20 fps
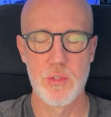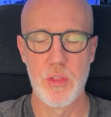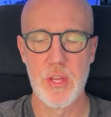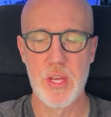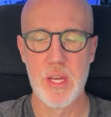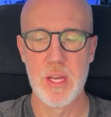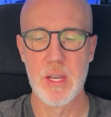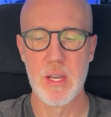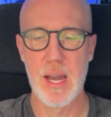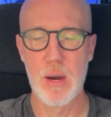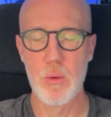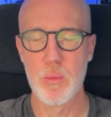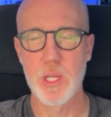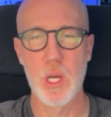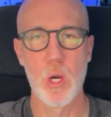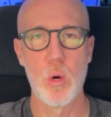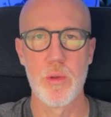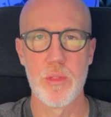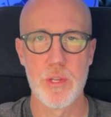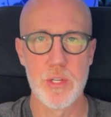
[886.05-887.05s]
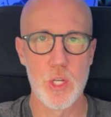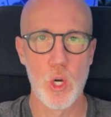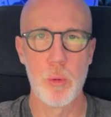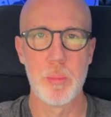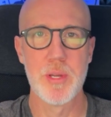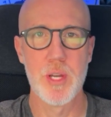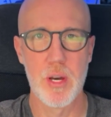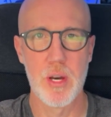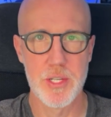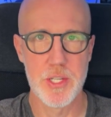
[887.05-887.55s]
then I would go with
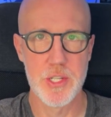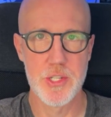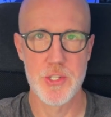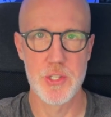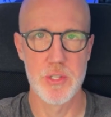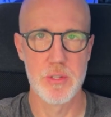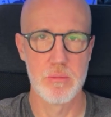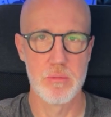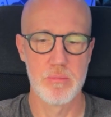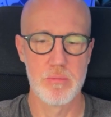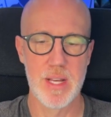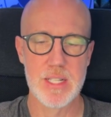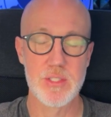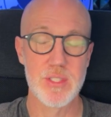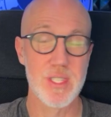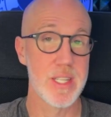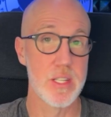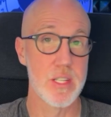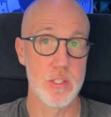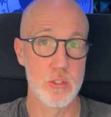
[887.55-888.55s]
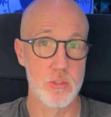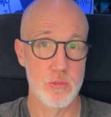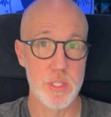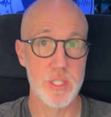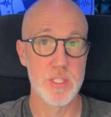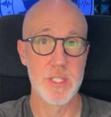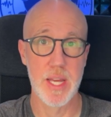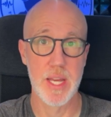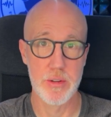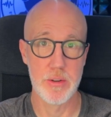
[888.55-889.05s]
Adobe Audition. That's the industry
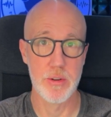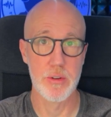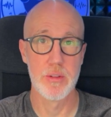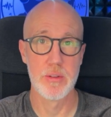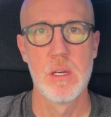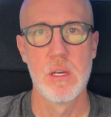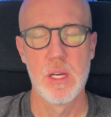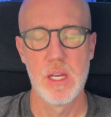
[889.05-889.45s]
standard.